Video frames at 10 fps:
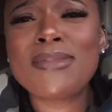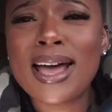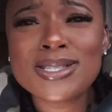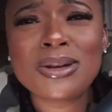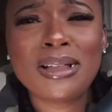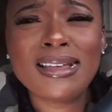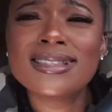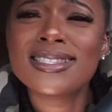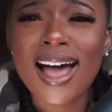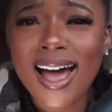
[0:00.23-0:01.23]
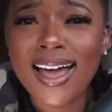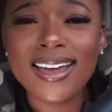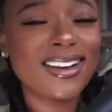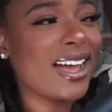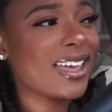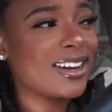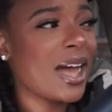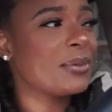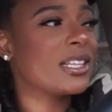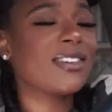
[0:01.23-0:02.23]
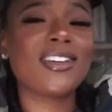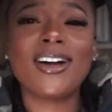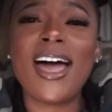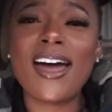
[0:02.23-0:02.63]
Maxwell inside. I cannot believe they don't